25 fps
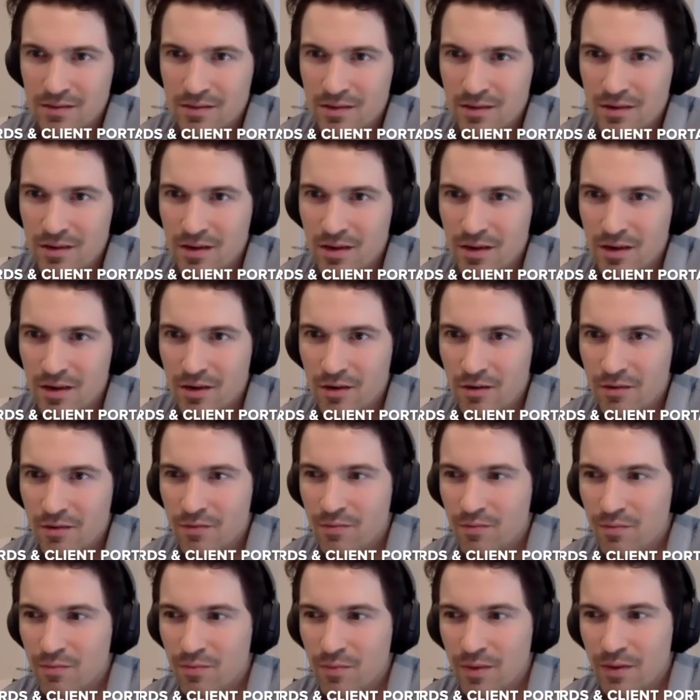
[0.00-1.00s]

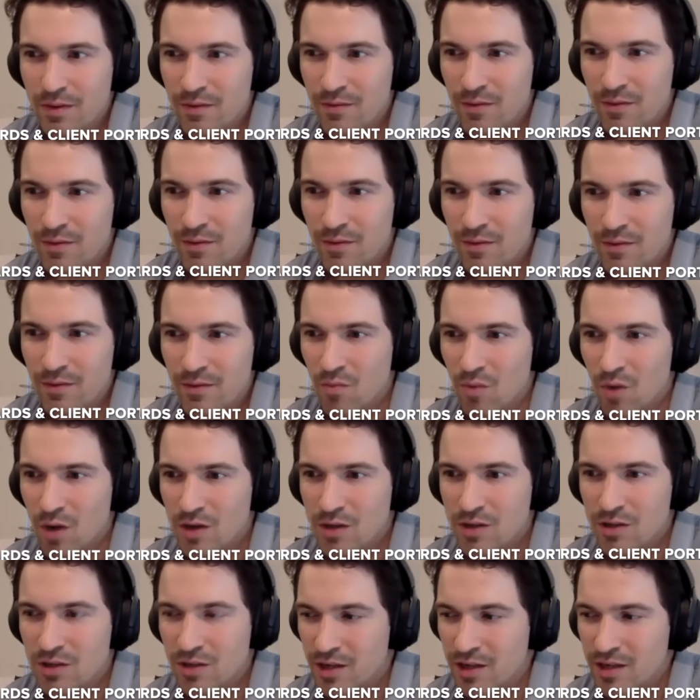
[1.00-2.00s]
if we didn't
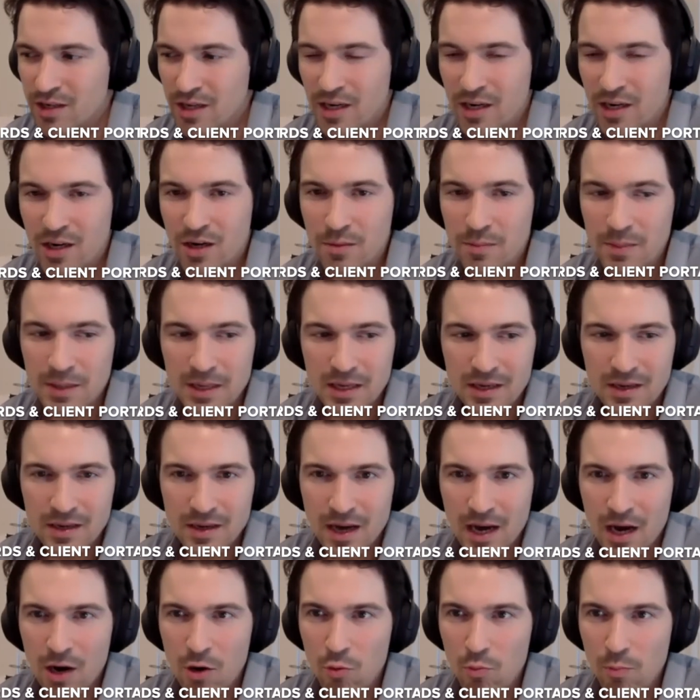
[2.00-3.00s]
want to continue to be
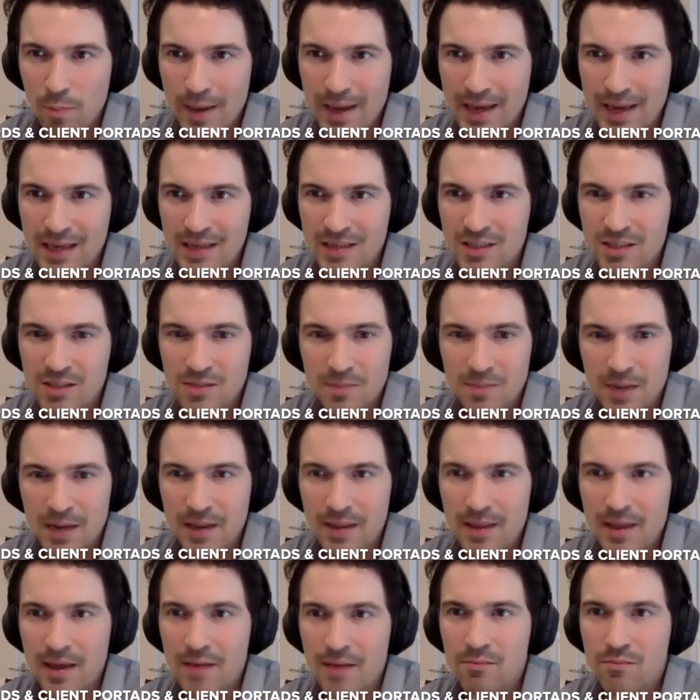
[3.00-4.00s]
outpaced
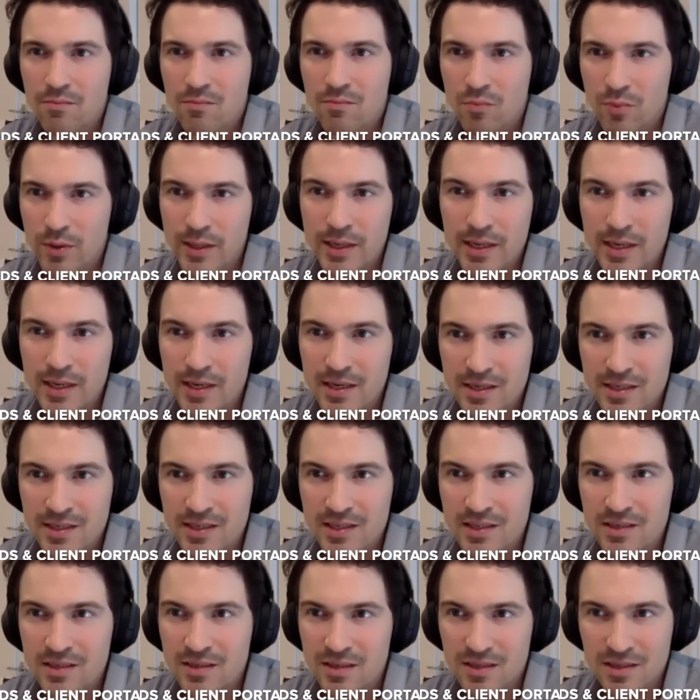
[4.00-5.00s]
by them, we needed
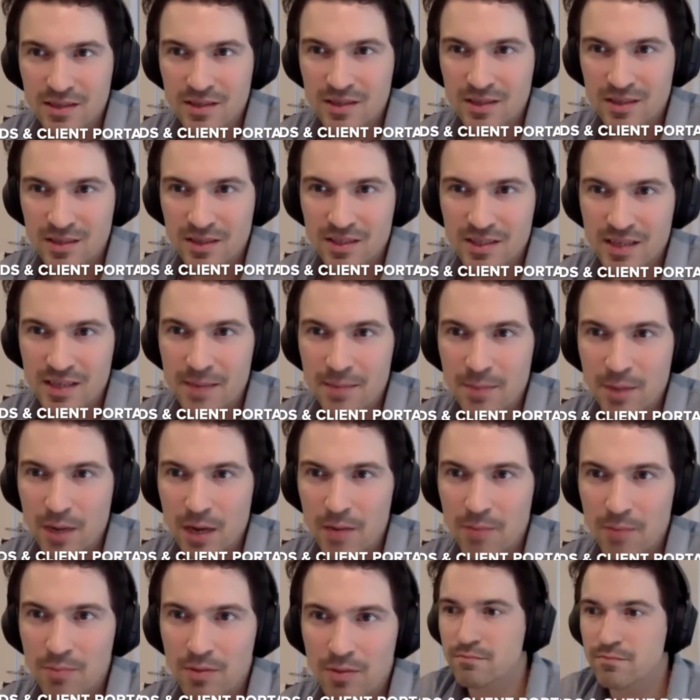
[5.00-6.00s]
to step
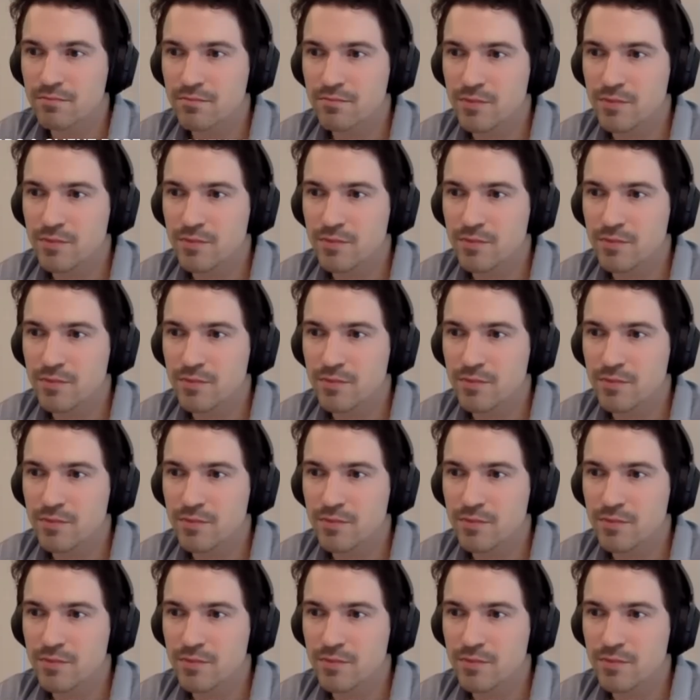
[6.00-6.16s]
up.